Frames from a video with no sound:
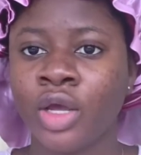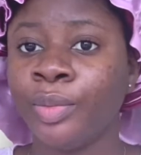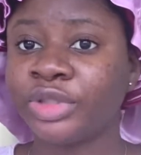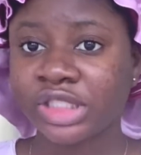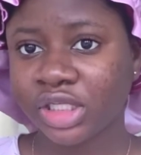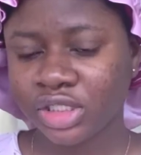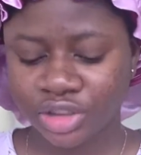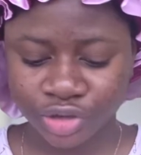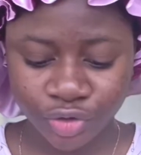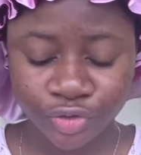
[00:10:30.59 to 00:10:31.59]
putting it in
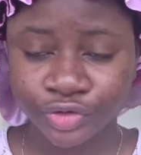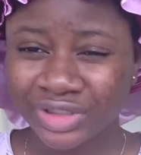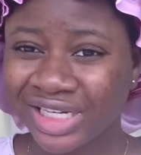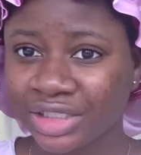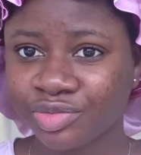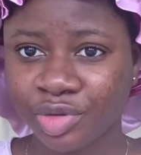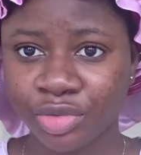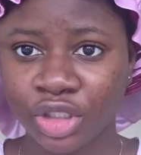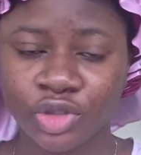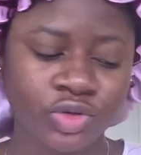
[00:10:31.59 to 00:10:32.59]
the oven. That's
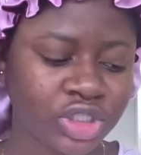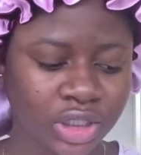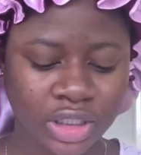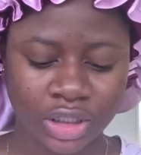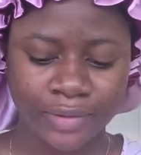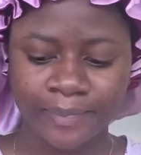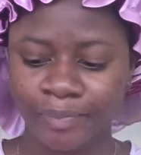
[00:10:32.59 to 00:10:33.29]
BBQ chicken.